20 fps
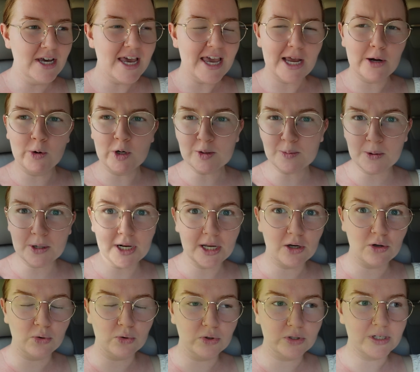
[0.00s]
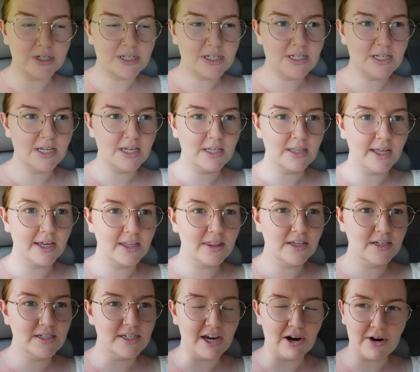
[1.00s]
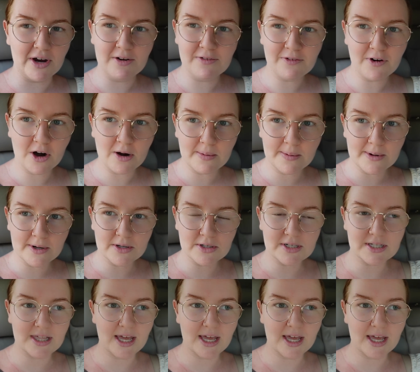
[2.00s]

It was pretty cool to see like the dairy farmers